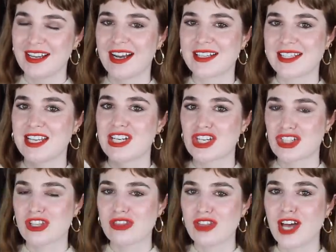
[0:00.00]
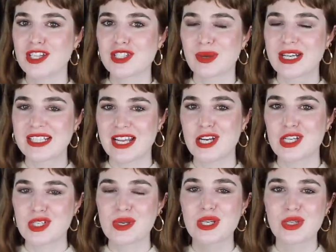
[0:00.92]
as I initially thought, so I decided
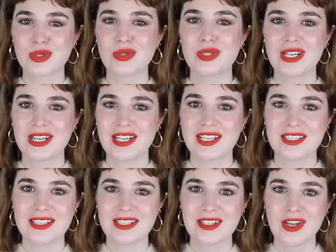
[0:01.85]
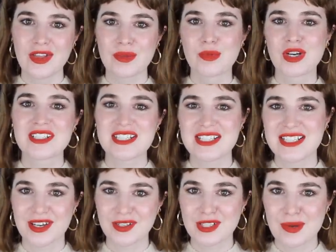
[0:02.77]
to include it in the more
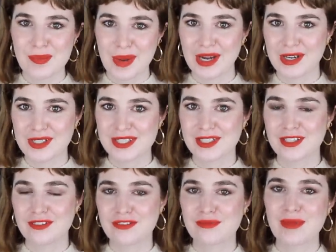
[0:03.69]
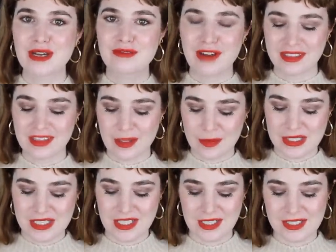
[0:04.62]
detailed comparison of my red
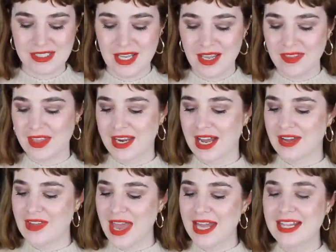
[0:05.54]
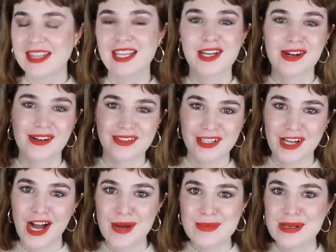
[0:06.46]
lipsticks that have anything at all in
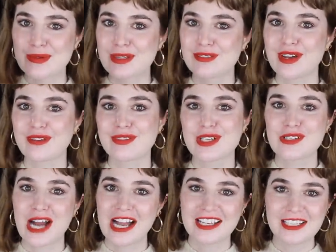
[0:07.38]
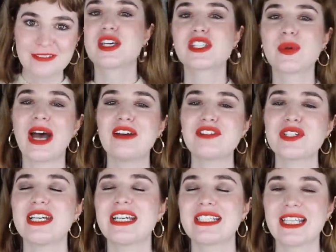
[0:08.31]
common with Velvet Dragon. So after
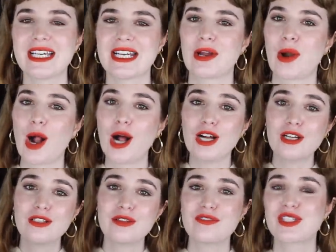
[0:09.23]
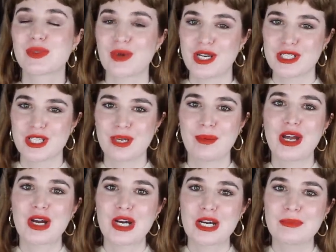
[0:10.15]
I had laid out all of the swatches on my
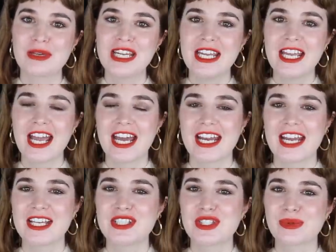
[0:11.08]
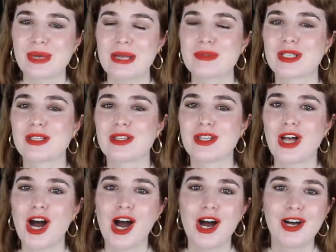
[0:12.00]
arm and I had swiped a
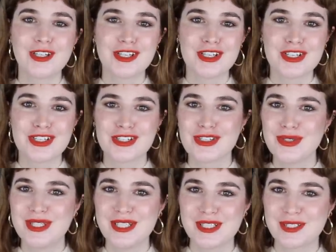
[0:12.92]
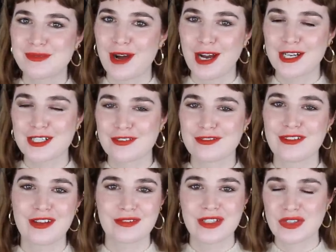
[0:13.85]
long, juicy swatch of
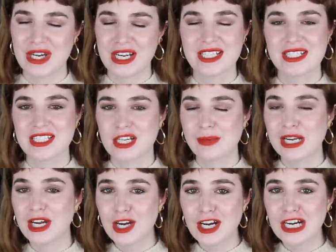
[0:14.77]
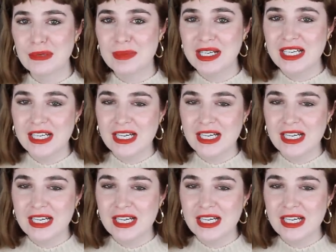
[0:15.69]
Velvet Dragon down my arm,